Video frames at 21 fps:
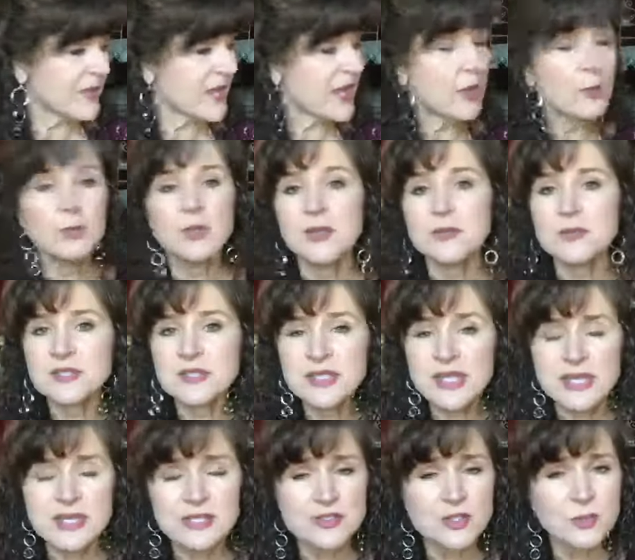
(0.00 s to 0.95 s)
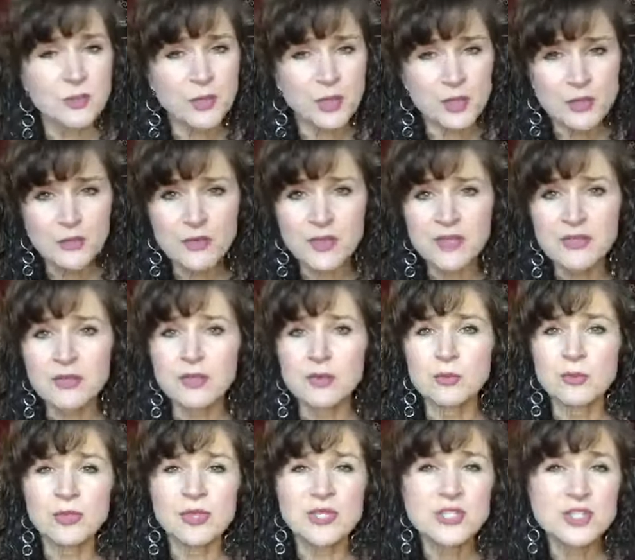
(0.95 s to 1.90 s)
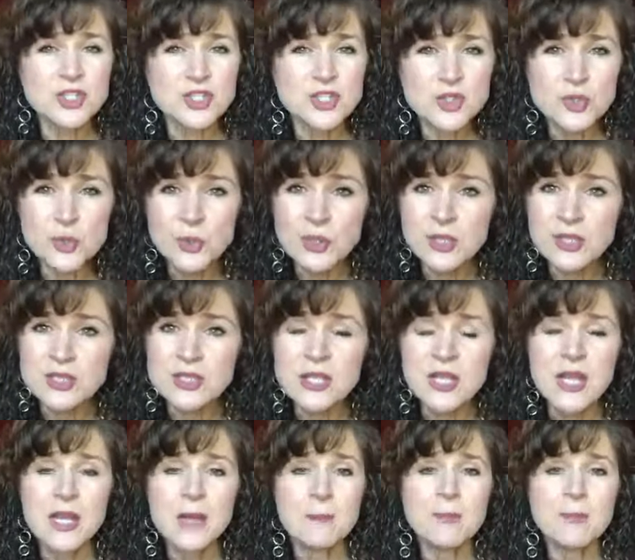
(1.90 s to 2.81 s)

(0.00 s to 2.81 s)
The help club studies are perfect. They're really short,